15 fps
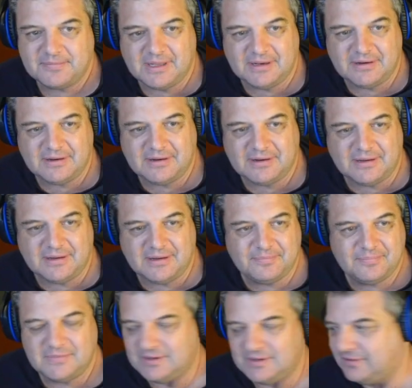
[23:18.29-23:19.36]
And
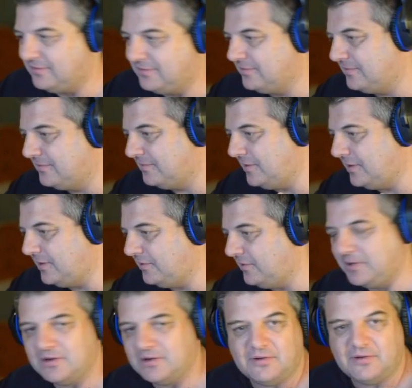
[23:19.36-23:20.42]
this video has
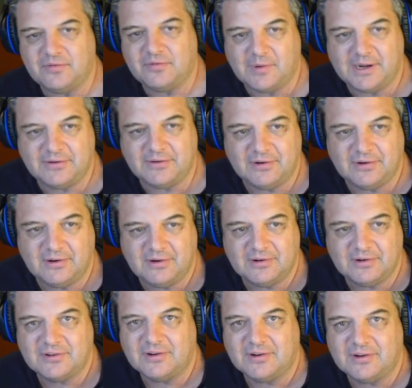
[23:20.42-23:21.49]
been going for way too
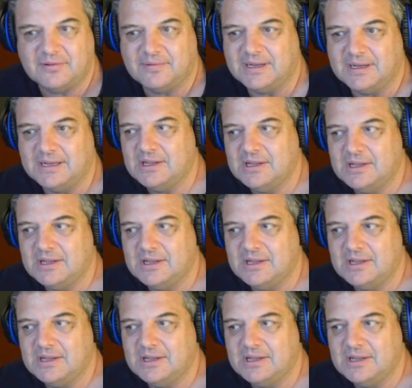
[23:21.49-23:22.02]
long, so